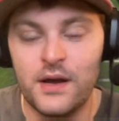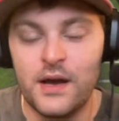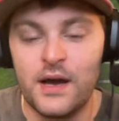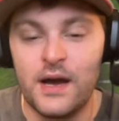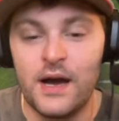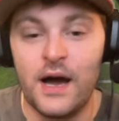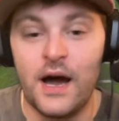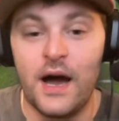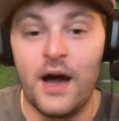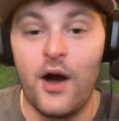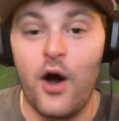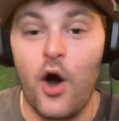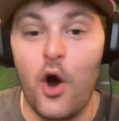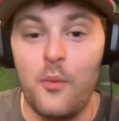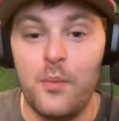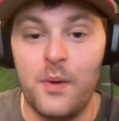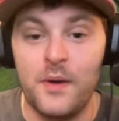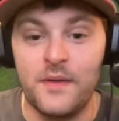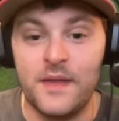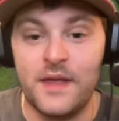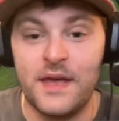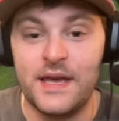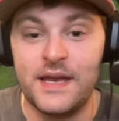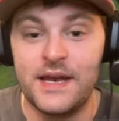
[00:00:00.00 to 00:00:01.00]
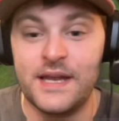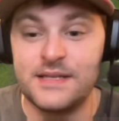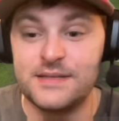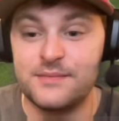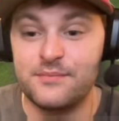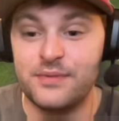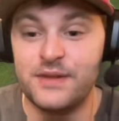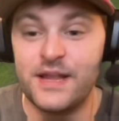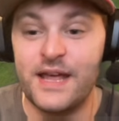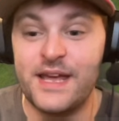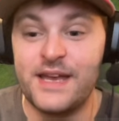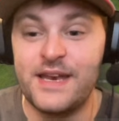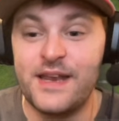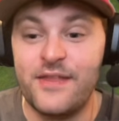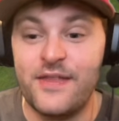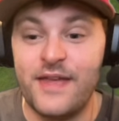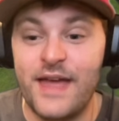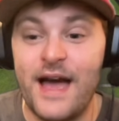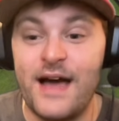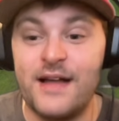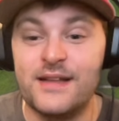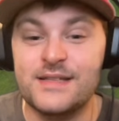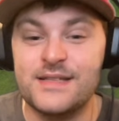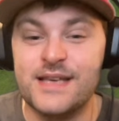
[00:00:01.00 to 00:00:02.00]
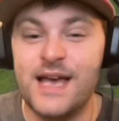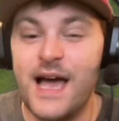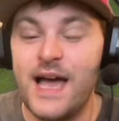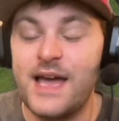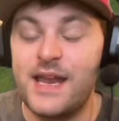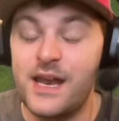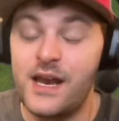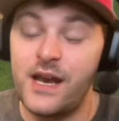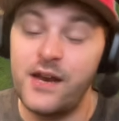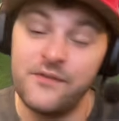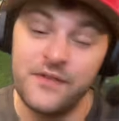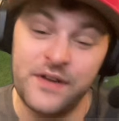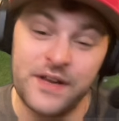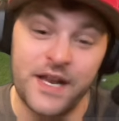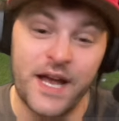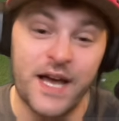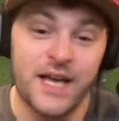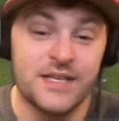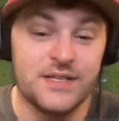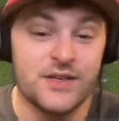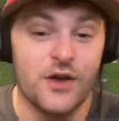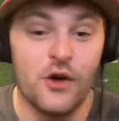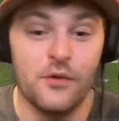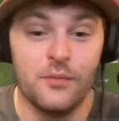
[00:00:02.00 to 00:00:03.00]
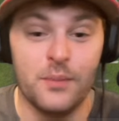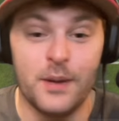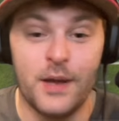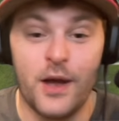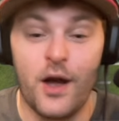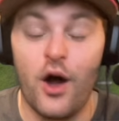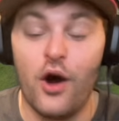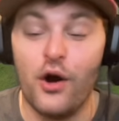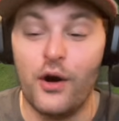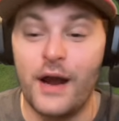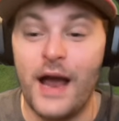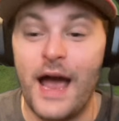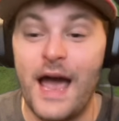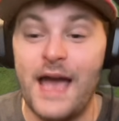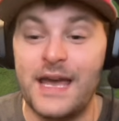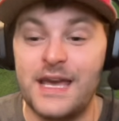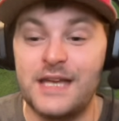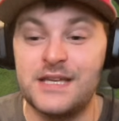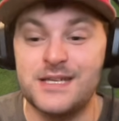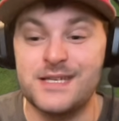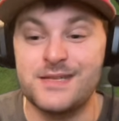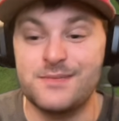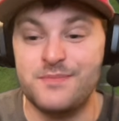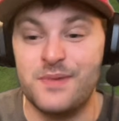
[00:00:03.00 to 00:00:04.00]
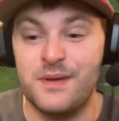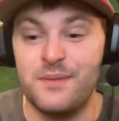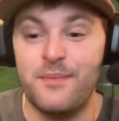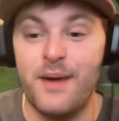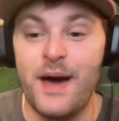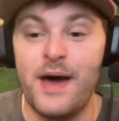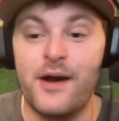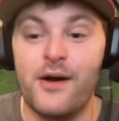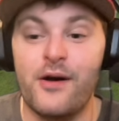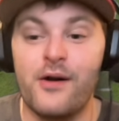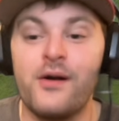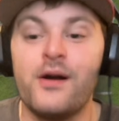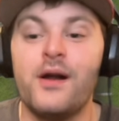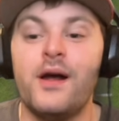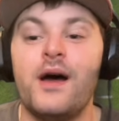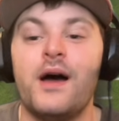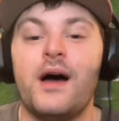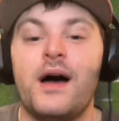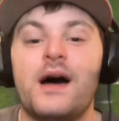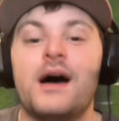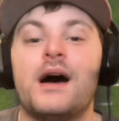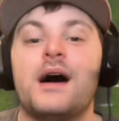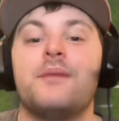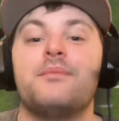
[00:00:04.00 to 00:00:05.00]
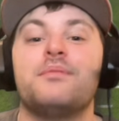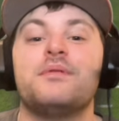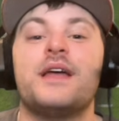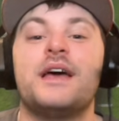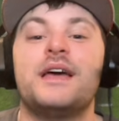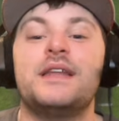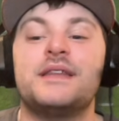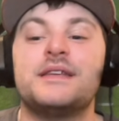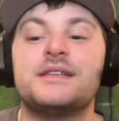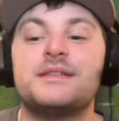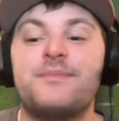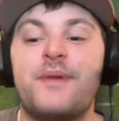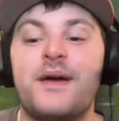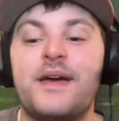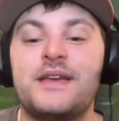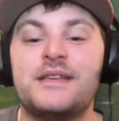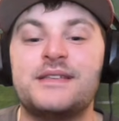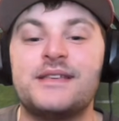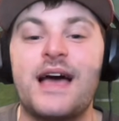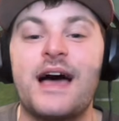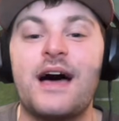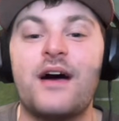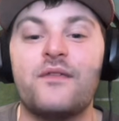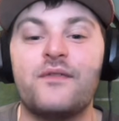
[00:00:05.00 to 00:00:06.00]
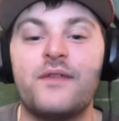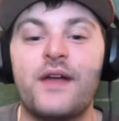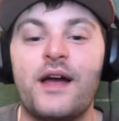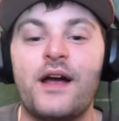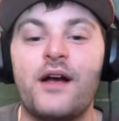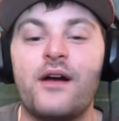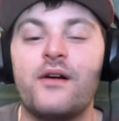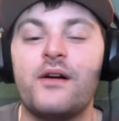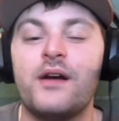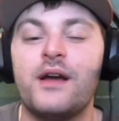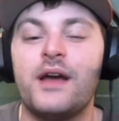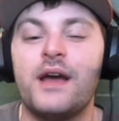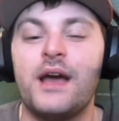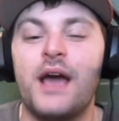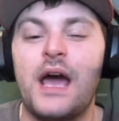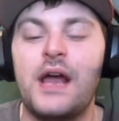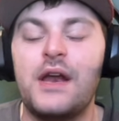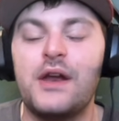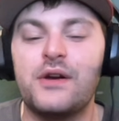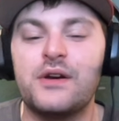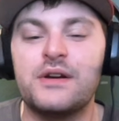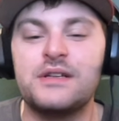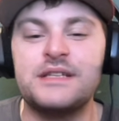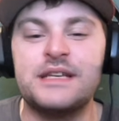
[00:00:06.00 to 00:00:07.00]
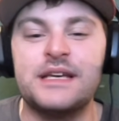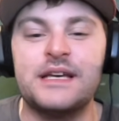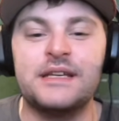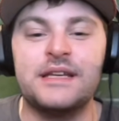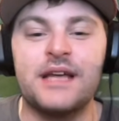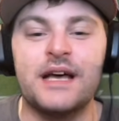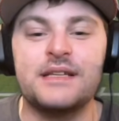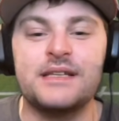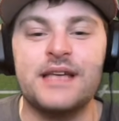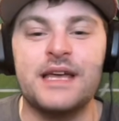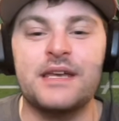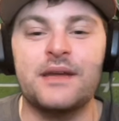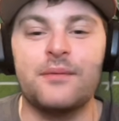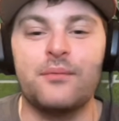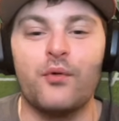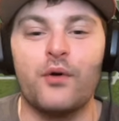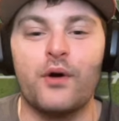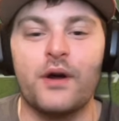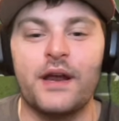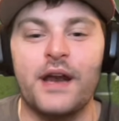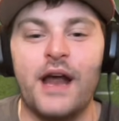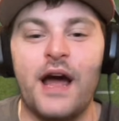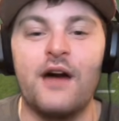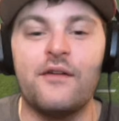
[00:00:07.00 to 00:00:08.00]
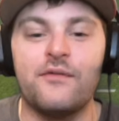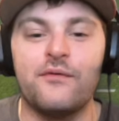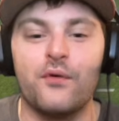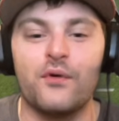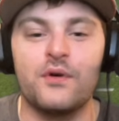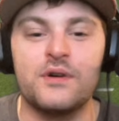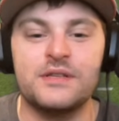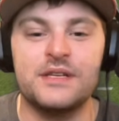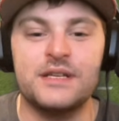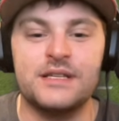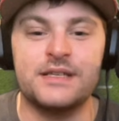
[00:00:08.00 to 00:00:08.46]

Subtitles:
hoping that he doesn't play to the outside, and if he does, hopefully our guy can just be better, playing the space out there and you're going to see it does end up working out for us.